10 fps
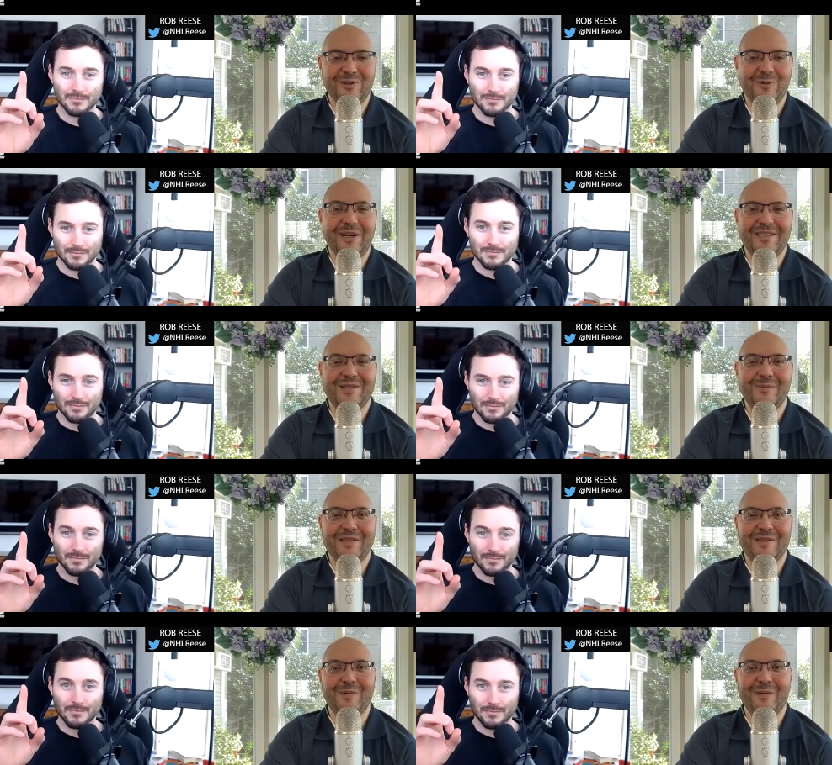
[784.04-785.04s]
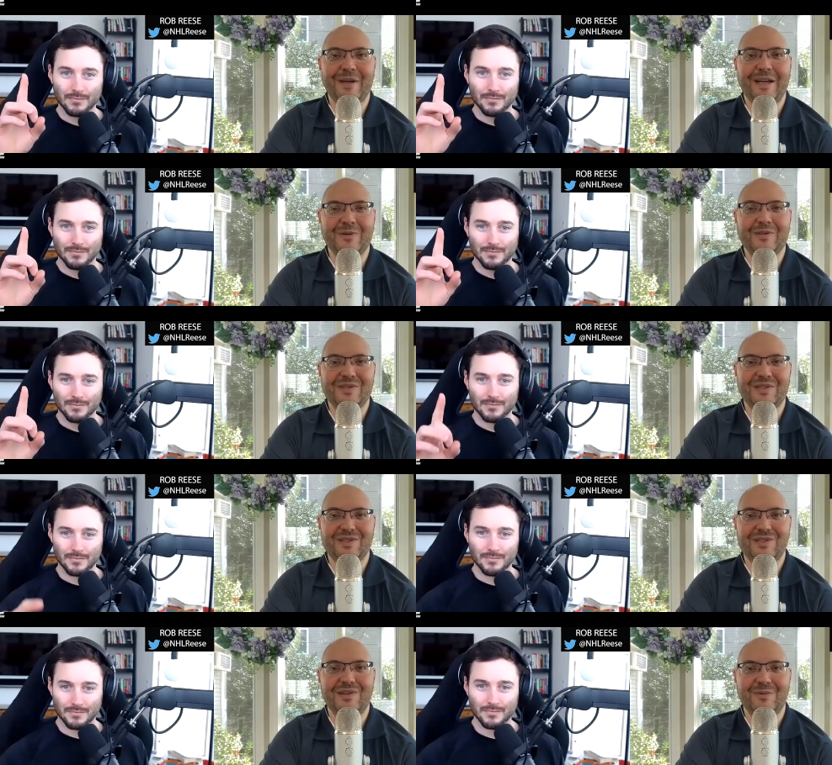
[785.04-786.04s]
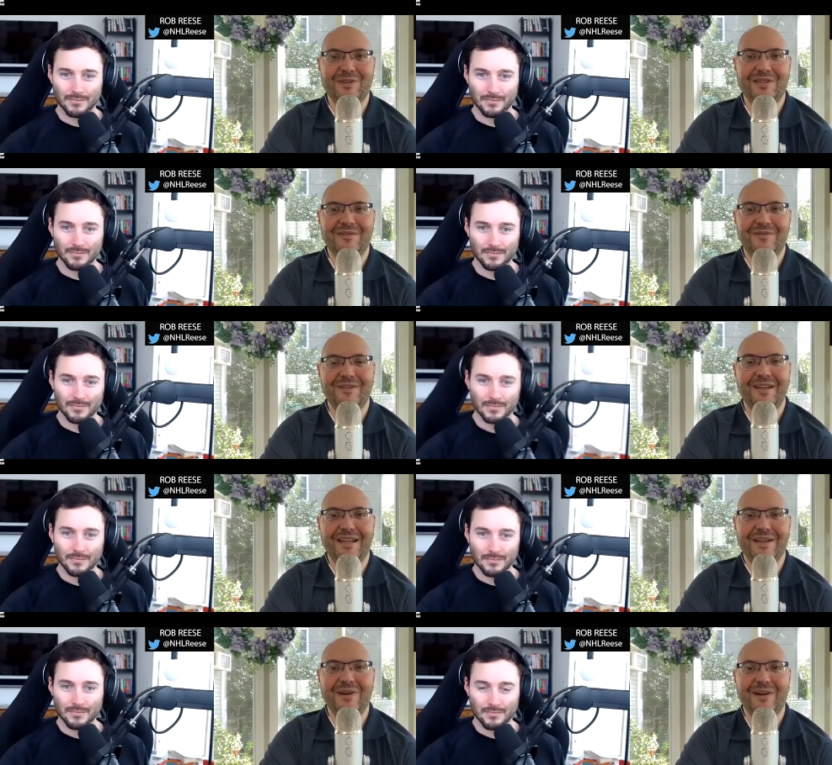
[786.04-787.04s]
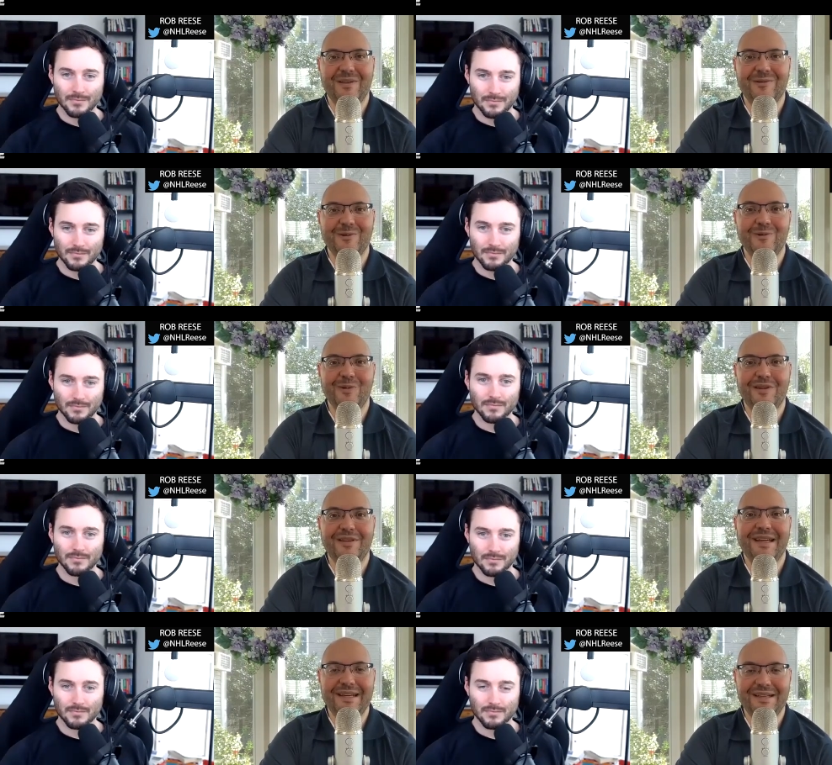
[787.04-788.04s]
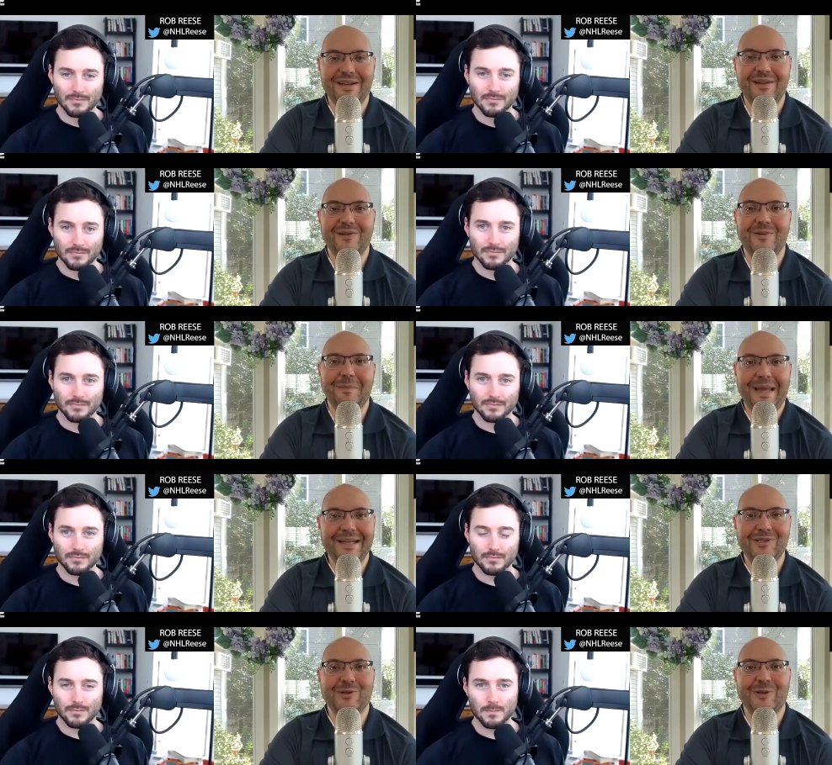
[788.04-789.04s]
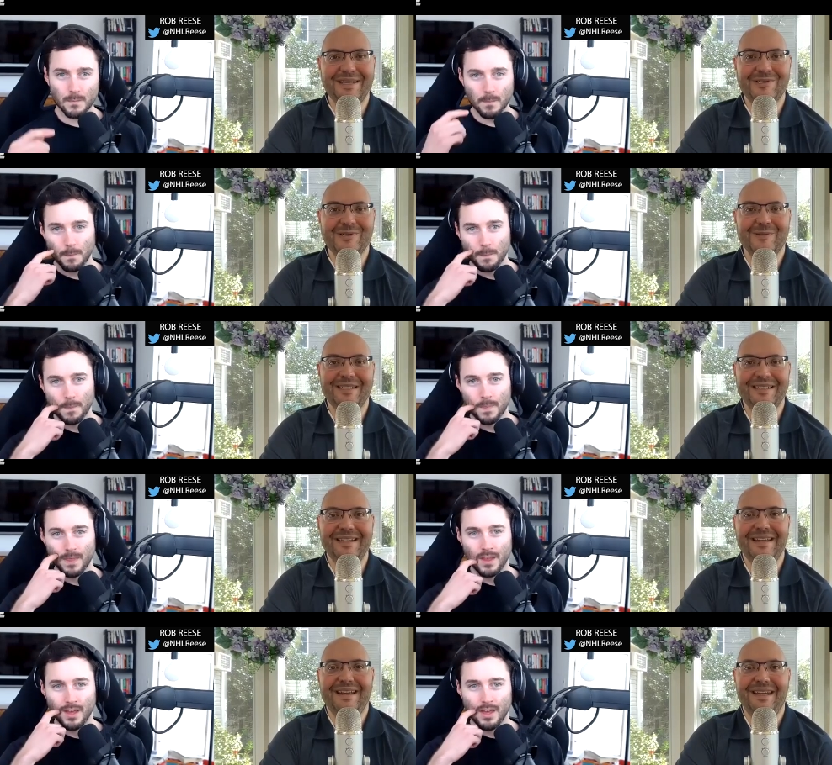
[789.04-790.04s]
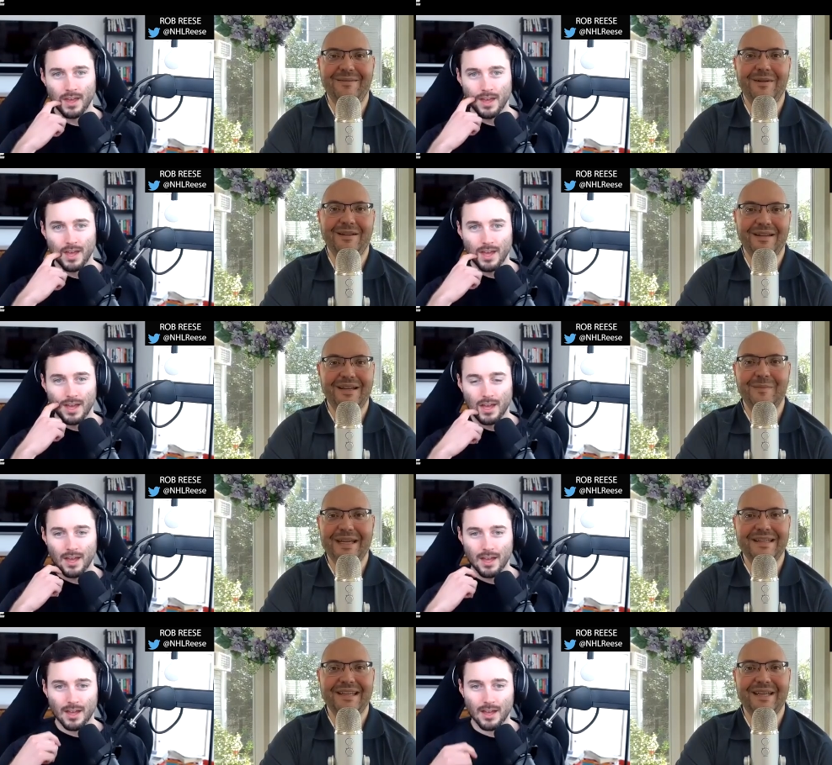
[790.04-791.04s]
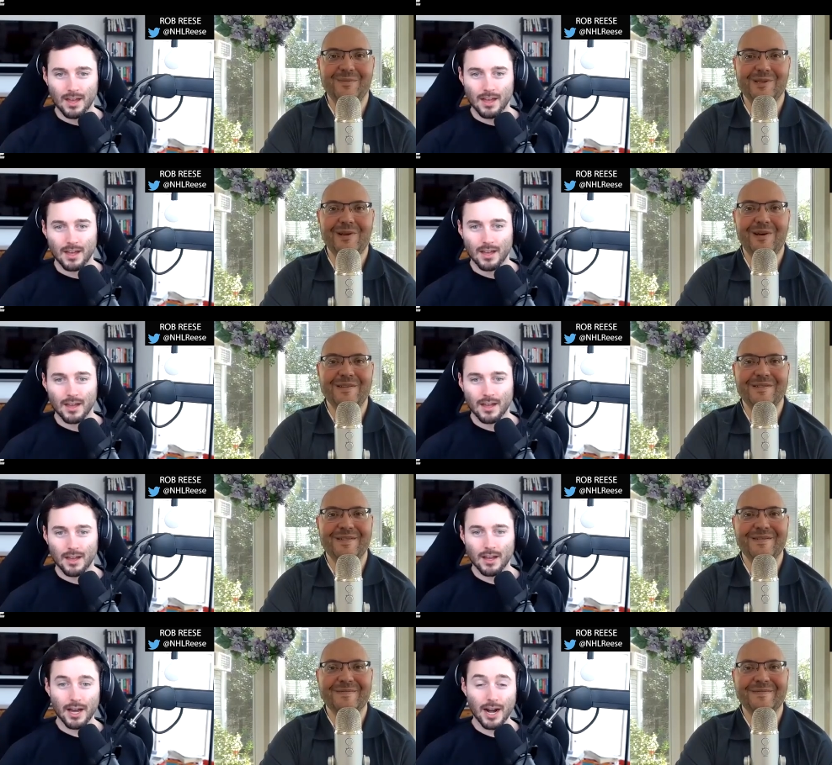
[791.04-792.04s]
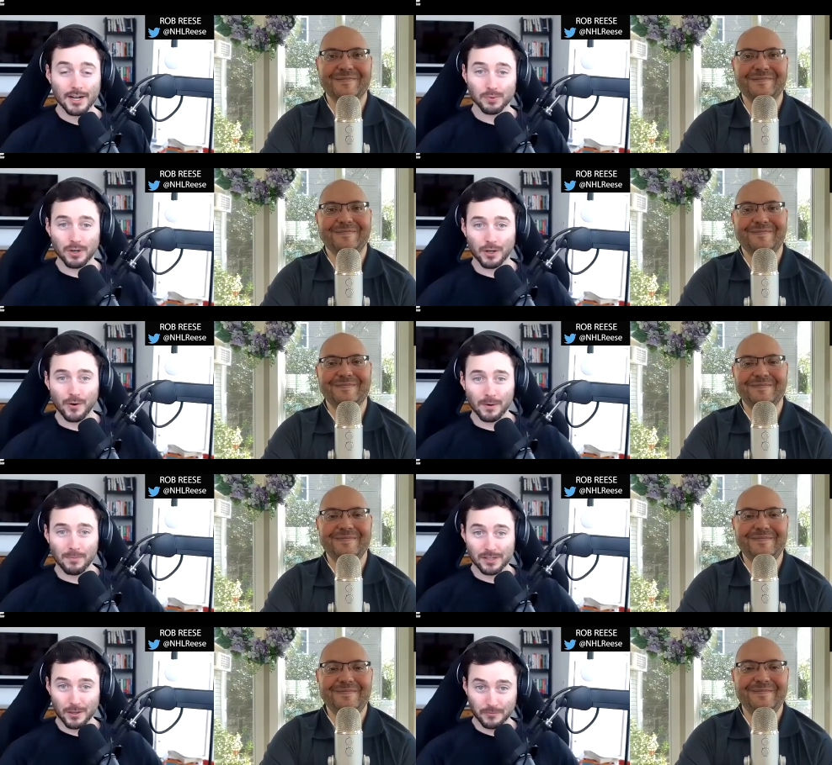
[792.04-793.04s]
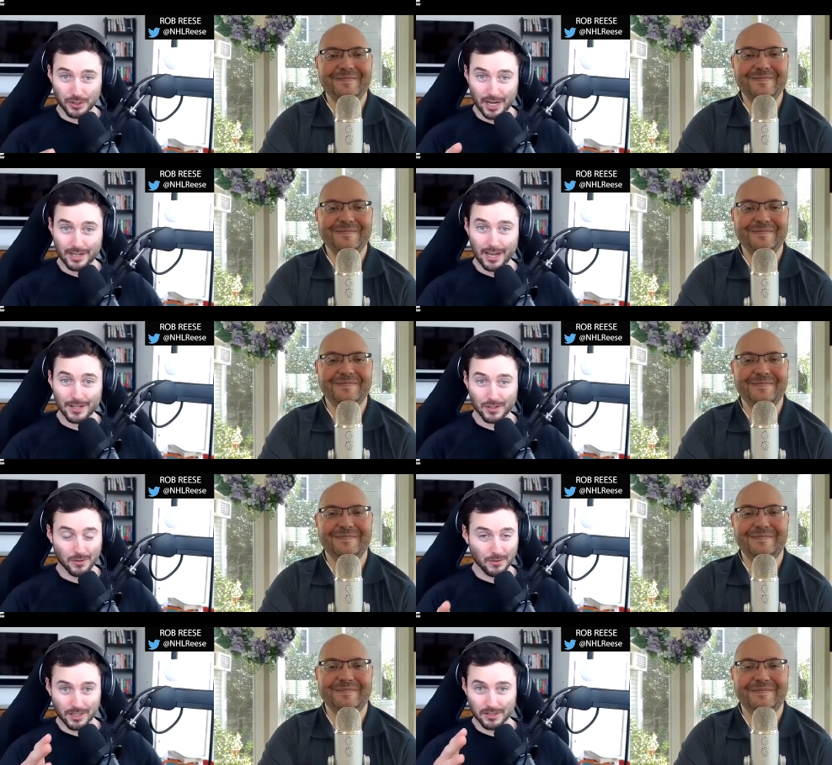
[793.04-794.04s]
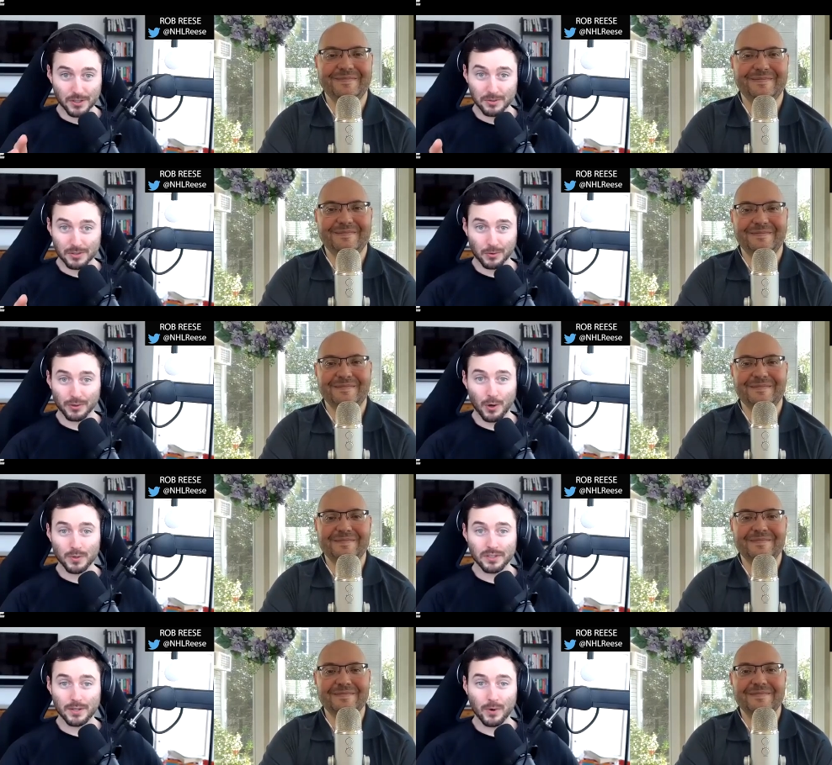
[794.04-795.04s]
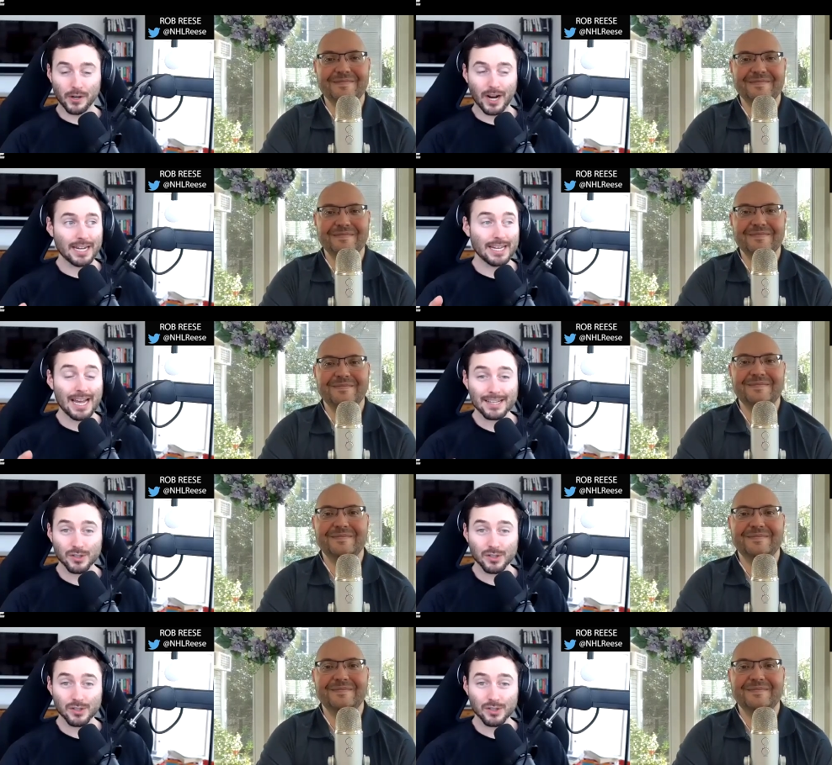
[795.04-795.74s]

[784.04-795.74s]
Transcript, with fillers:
Speaker 1: to watch the Pittsburgh Penguins this year and what they've gone through with yet another major injury
Speaker 2: and a lot of man games lost and I just want to correct myself. Jake Guentzel, excuse me, scored the OT winner, and he has